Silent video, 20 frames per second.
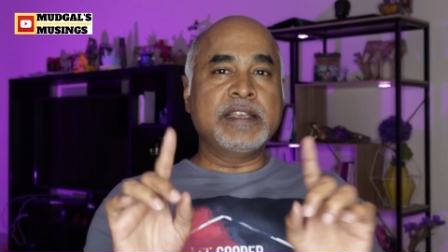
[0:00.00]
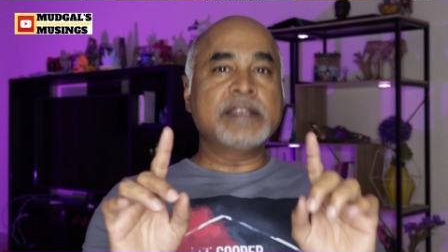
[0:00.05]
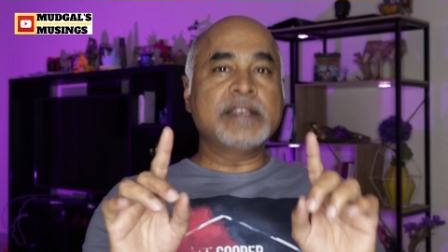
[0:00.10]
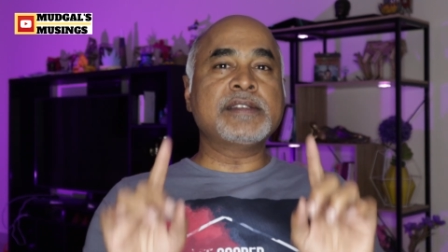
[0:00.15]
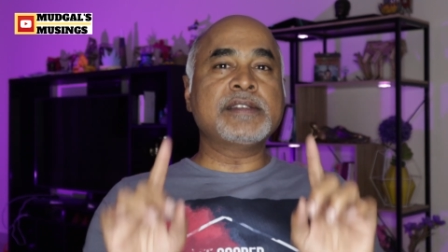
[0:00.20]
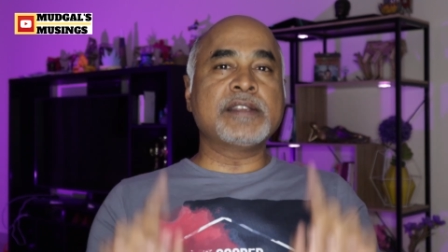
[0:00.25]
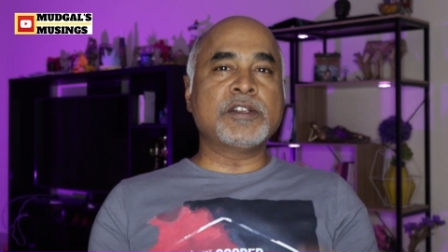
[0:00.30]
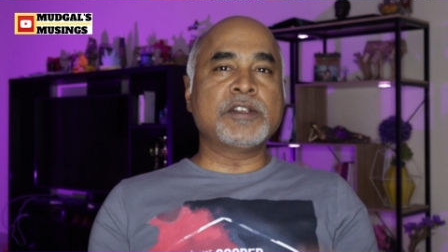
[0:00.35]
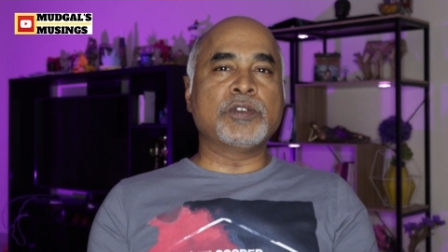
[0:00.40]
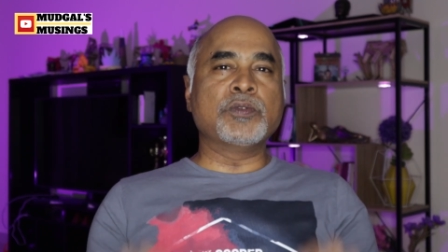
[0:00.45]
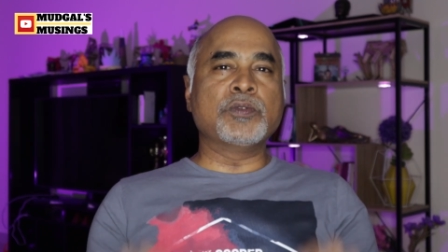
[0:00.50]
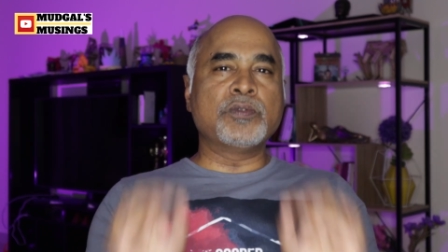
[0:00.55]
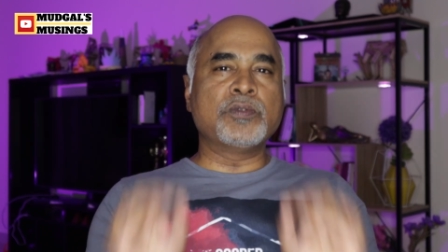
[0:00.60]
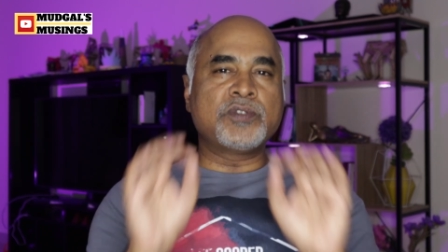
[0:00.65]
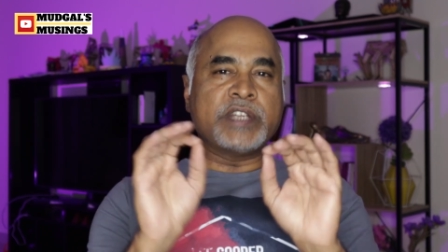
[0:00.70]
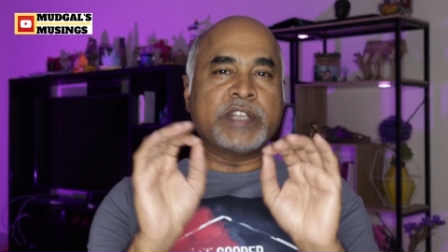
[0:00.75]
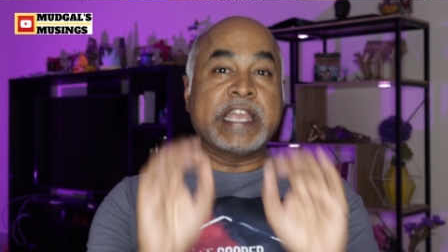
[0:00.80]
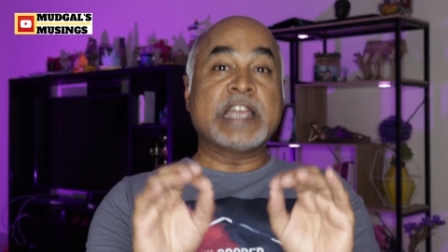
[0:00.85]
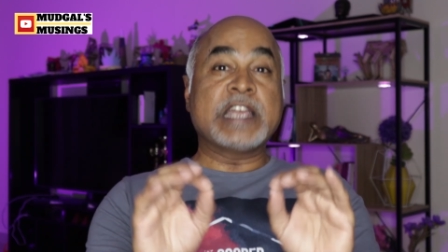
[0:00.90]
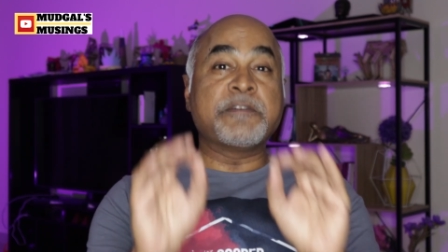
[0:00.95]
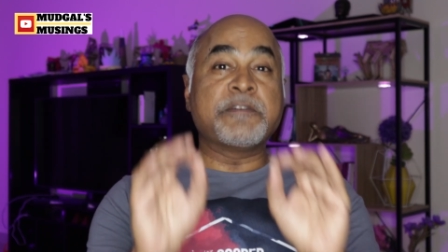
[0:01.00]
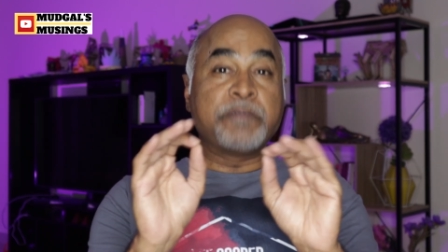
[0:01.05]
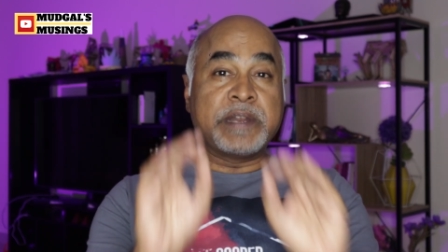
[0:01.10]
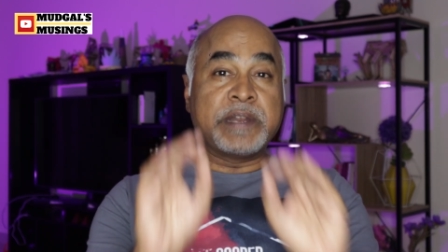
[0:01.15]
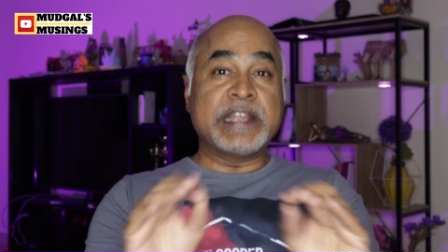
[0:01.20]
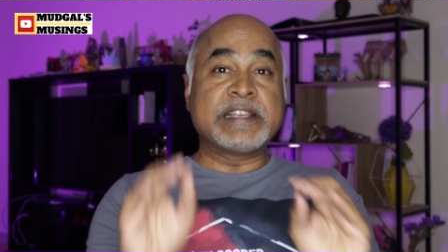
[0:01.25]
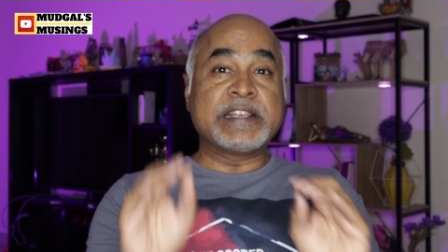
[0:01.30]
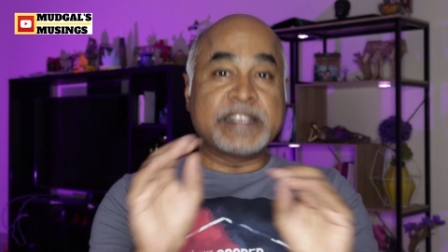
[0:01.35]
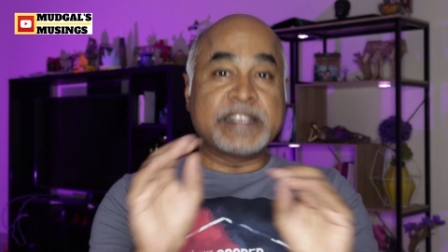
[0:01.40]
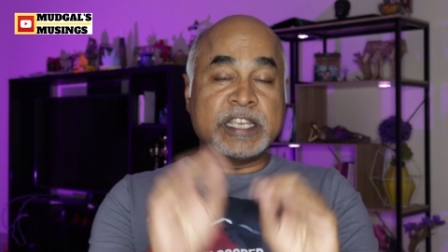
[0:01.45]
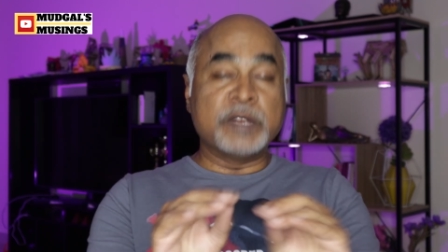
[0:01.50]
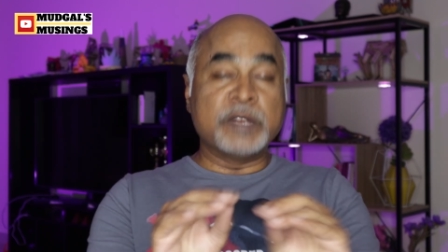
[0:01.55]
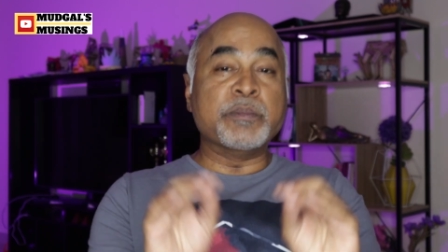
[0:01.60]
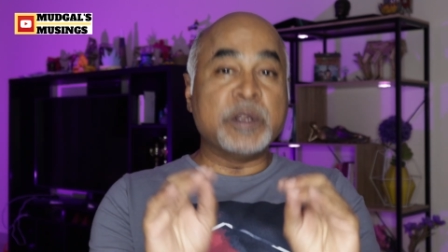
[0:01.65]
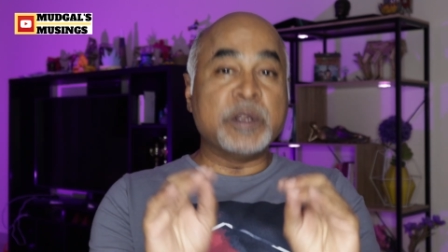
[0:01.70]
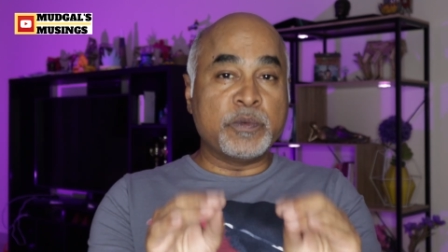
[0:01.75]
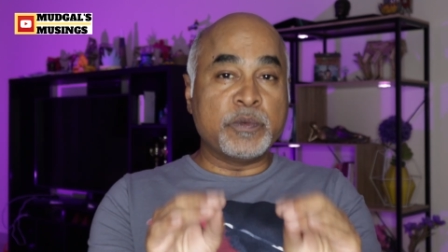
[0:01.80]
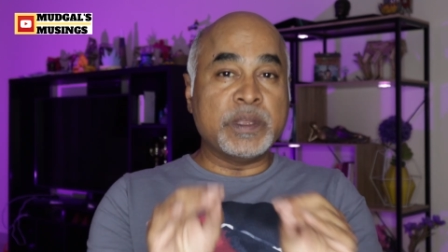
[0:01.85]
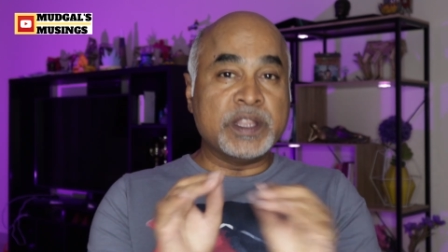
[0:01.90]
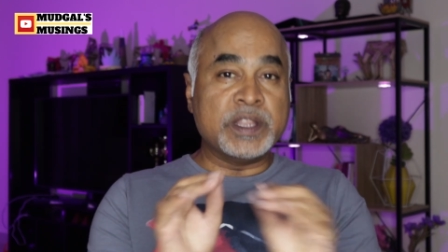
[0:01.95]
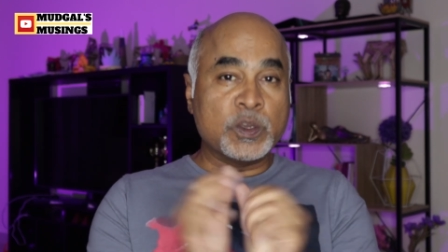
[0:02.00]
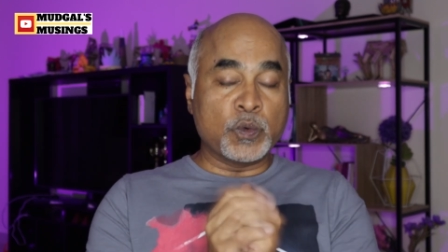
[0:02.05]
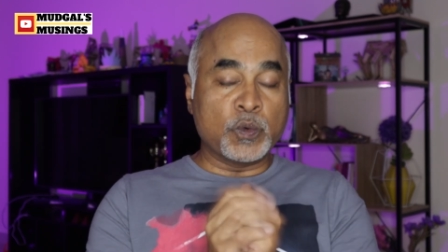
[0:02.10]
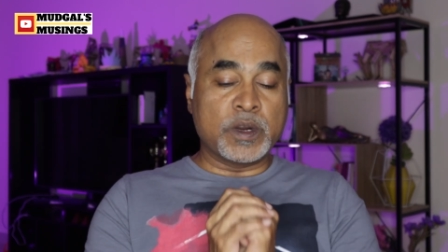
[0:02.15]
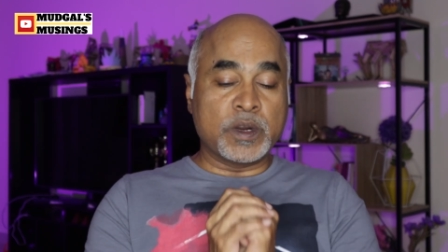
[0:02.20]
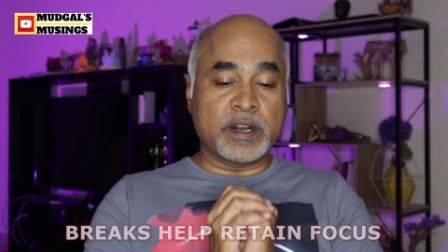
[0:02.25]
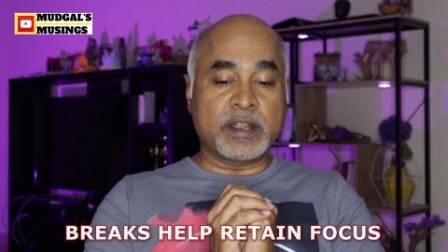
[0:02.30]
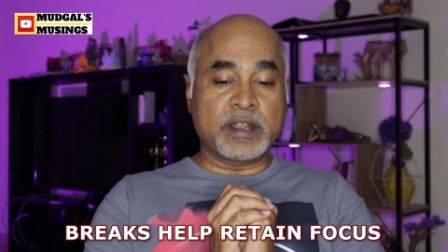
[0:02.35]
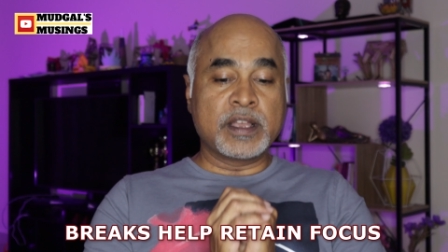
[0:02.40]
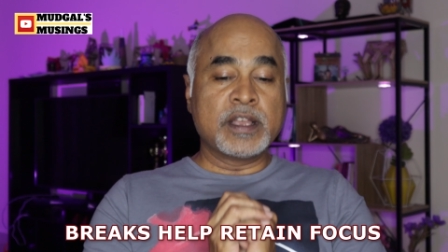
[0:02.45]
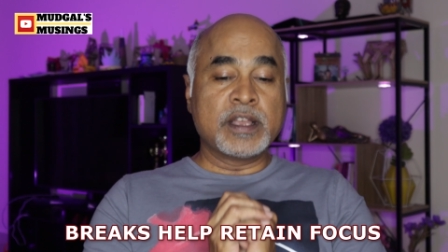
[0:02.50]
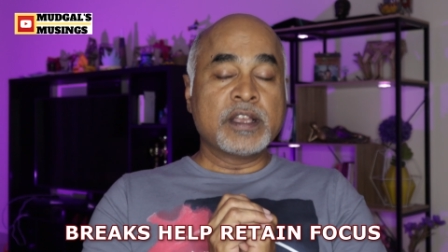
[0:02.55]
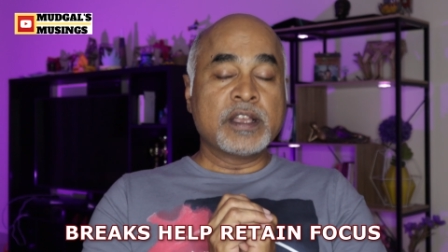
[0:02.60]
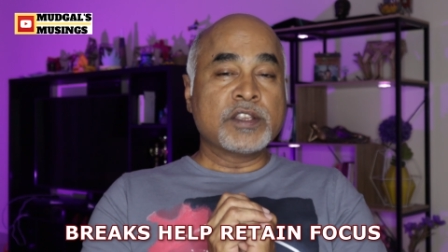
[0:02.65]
is to take breaks in between the work.